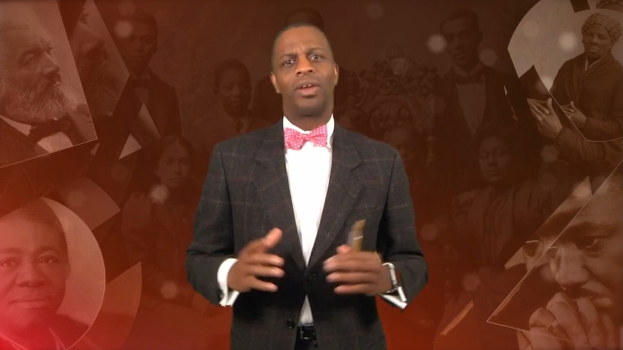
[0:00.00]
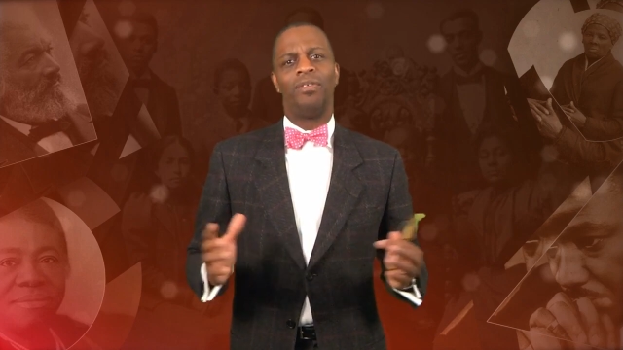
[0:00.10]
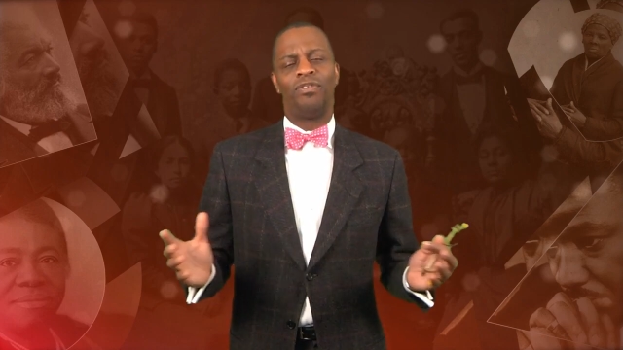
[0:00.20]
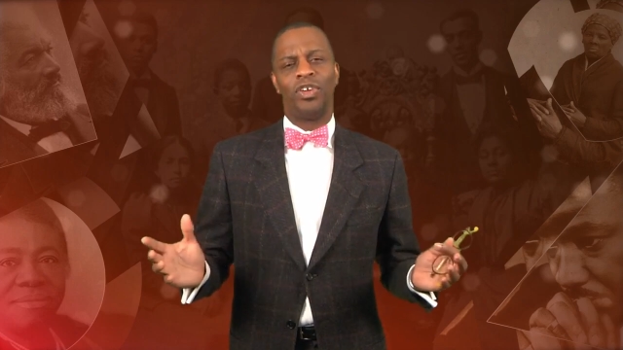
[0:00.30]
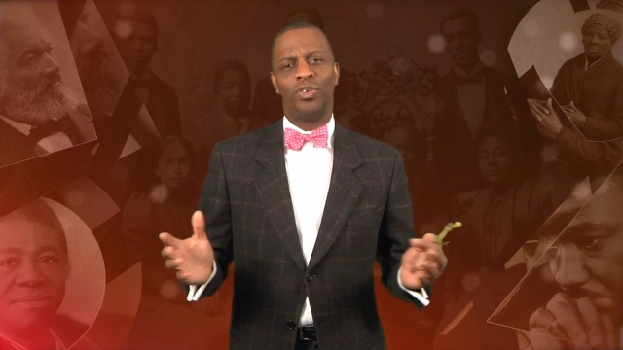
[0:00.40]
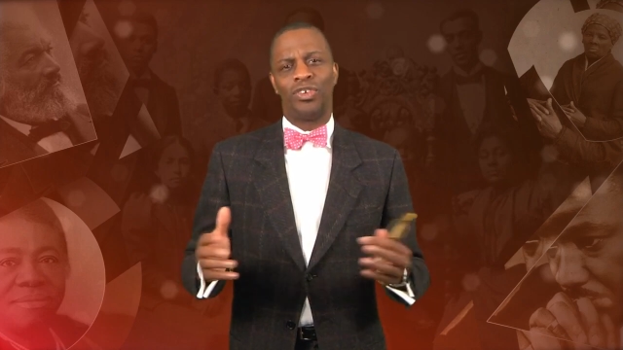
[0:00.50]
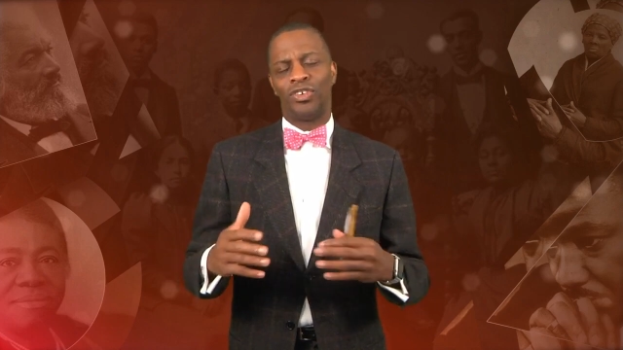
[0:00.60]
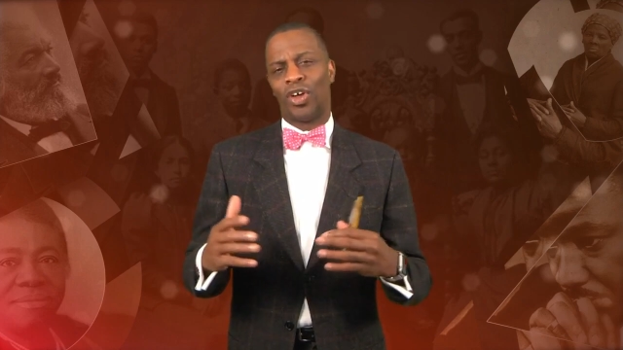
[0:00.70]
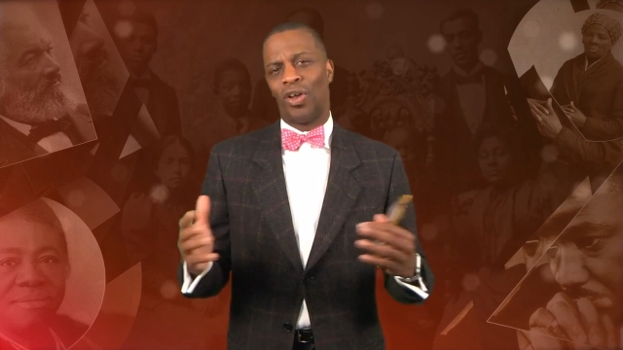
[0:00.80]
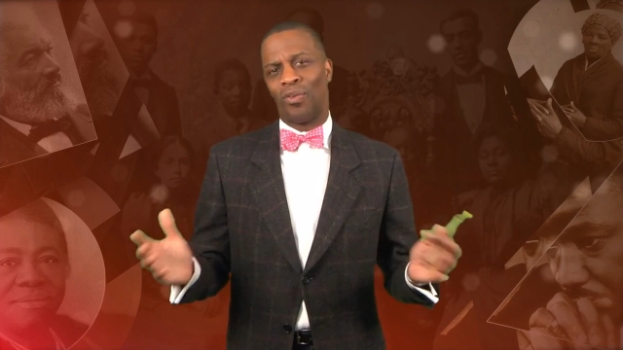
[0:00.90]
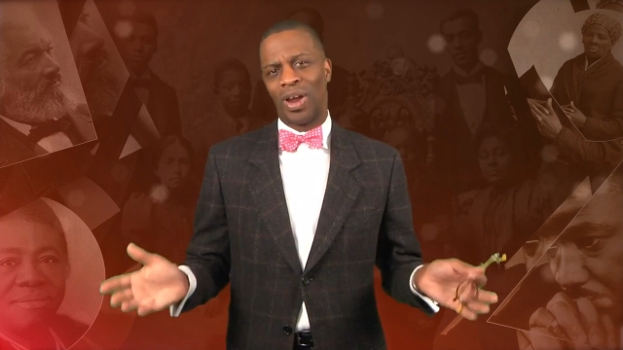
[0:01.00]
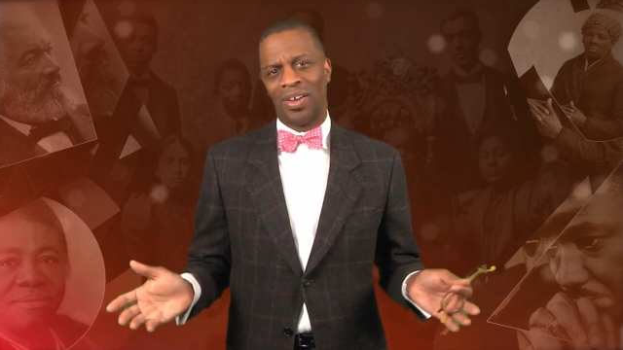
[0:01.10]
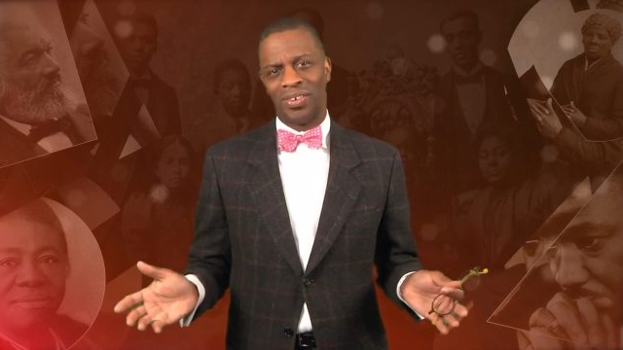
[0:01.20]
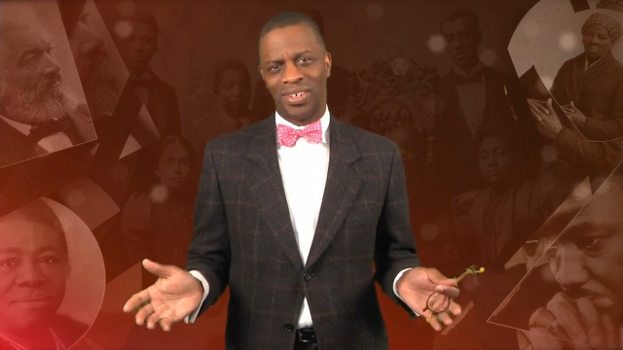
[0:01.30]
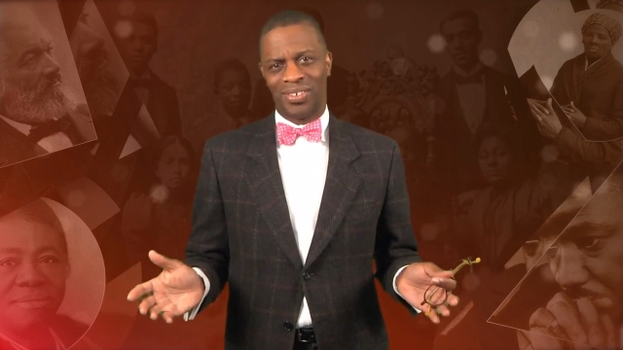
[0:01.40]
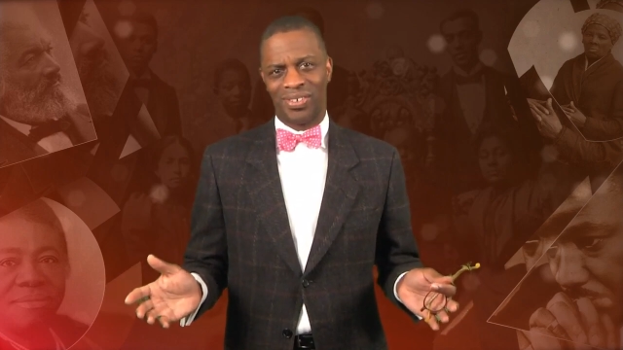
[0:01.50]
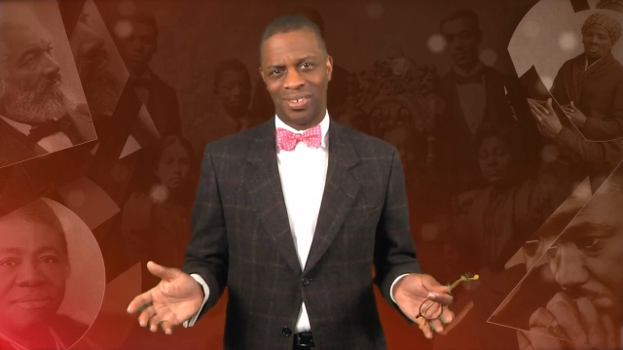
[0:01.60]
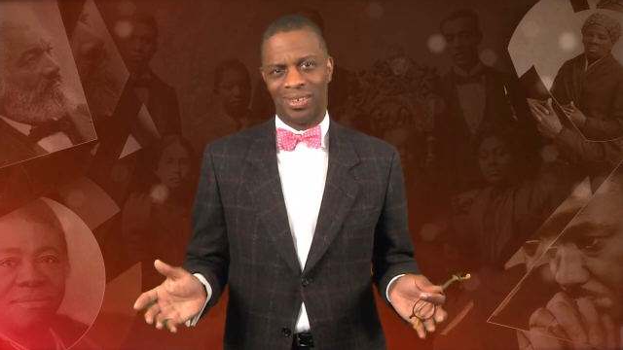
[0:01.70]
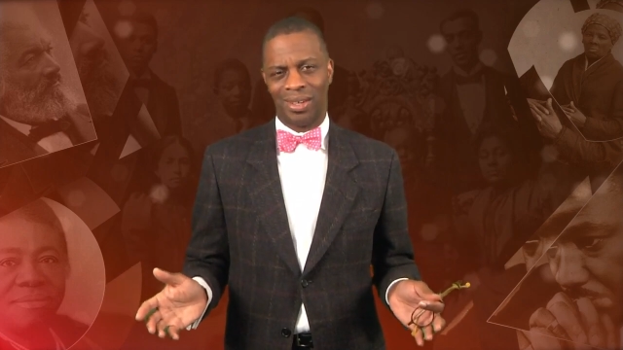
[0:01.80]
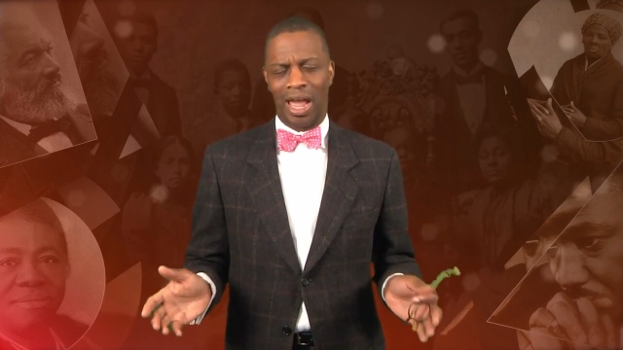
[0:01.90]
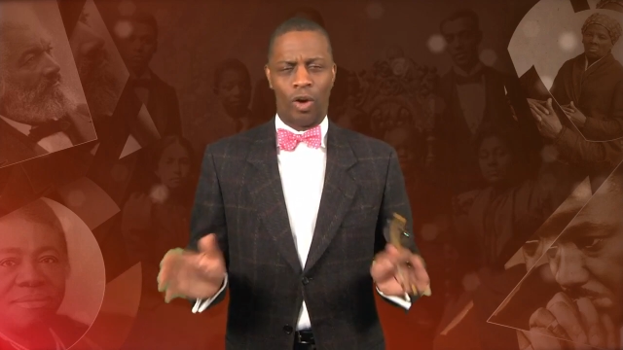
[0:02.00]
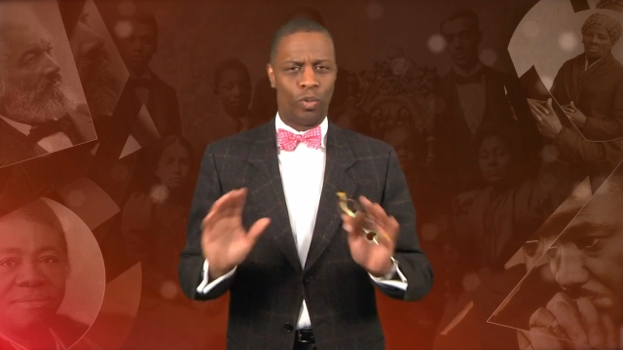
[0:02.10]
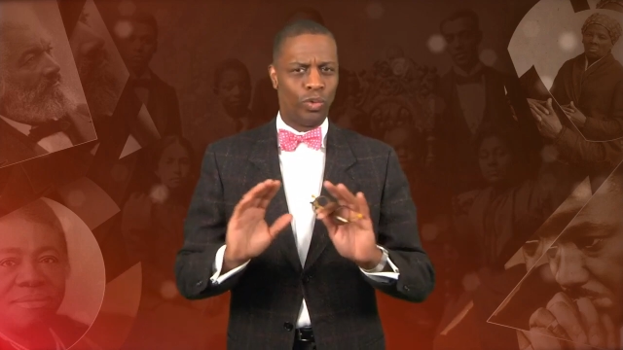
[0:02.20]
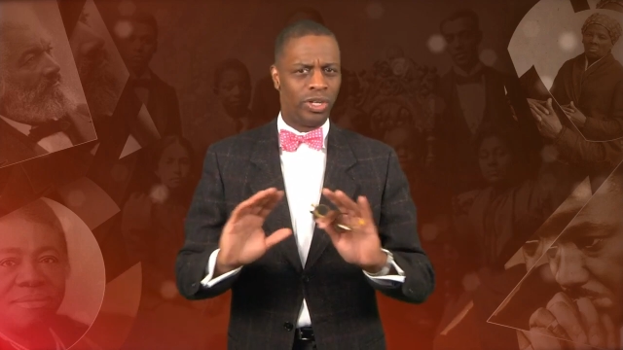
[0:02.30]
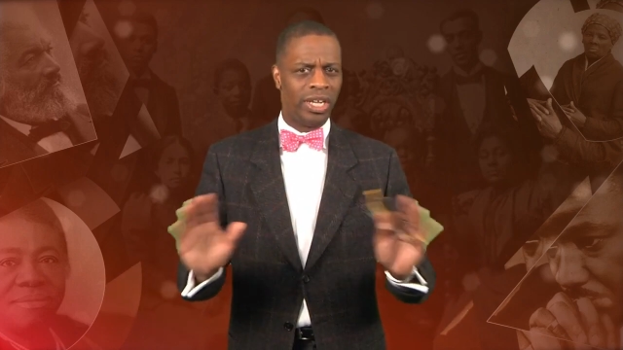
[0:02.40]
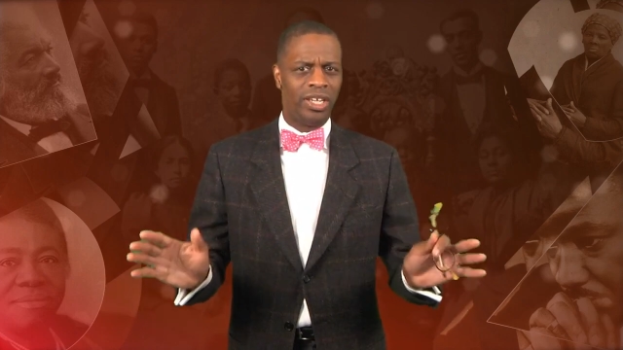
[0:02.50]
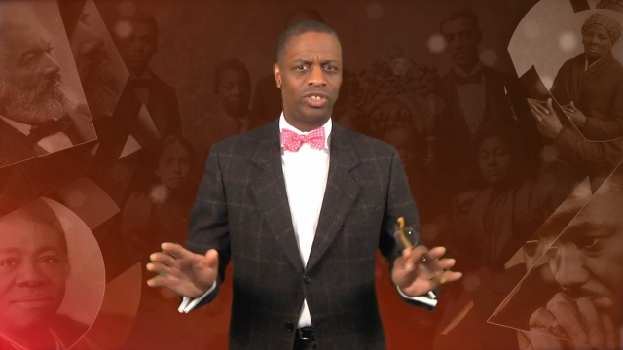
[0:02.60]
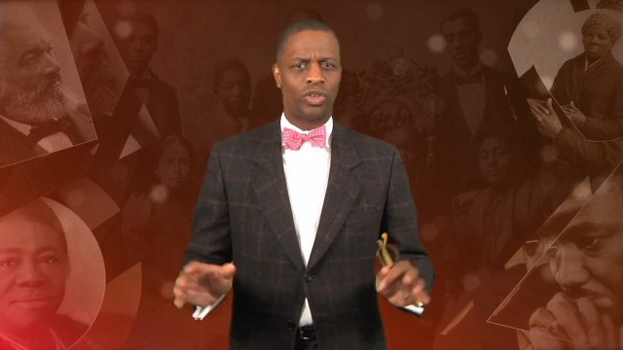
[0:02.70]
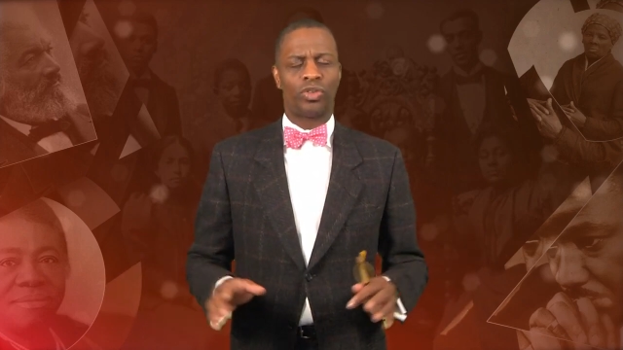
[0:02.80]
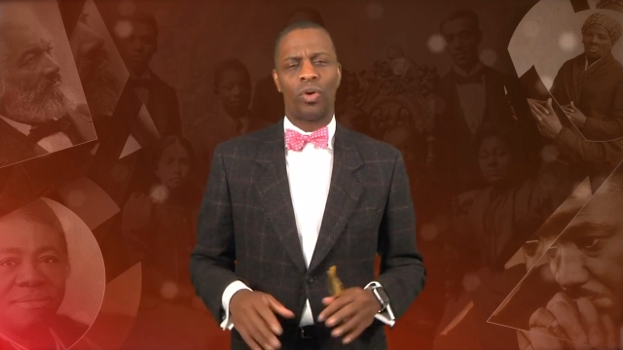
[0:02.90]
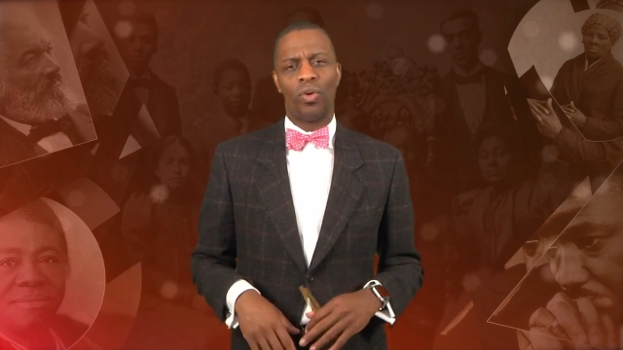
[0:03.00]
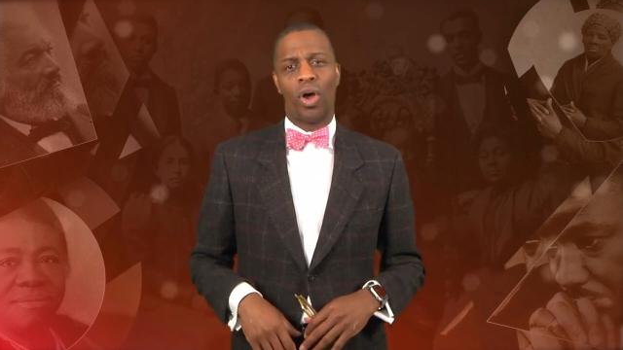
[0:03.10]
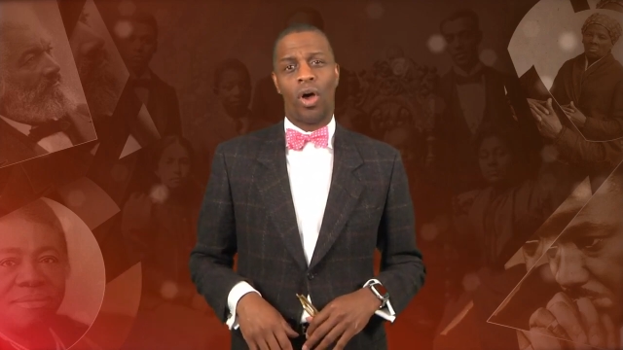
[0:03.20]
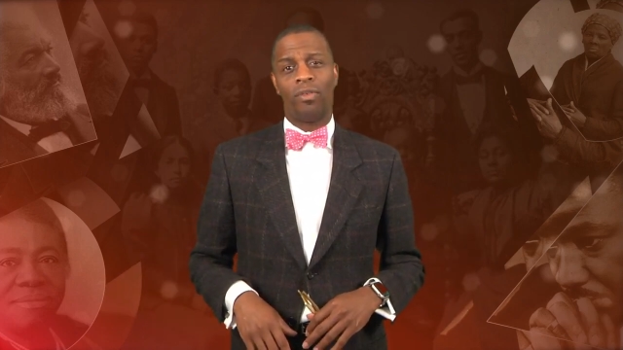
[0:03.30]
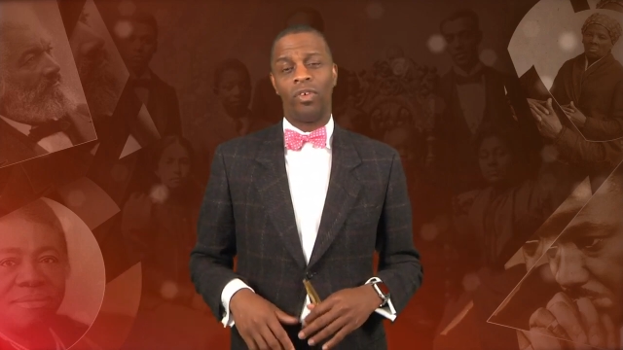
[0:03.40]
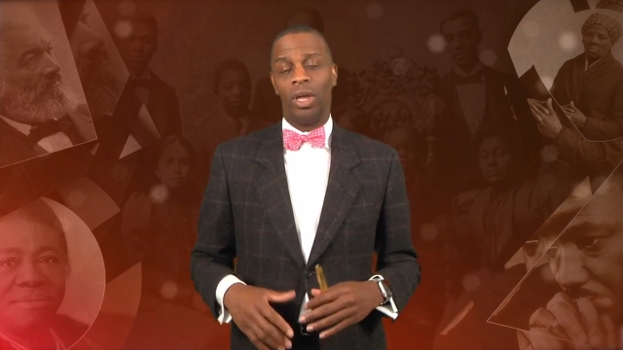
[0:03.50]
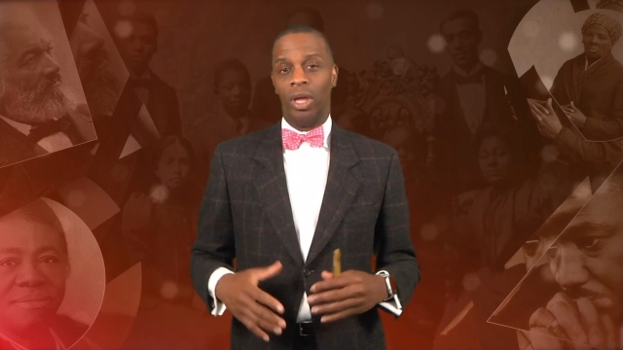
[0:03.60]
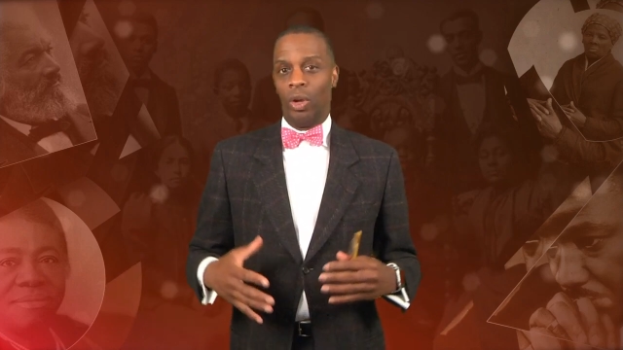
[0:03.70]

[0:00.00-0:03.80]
Confusion is all around us. Our routines are thrown off.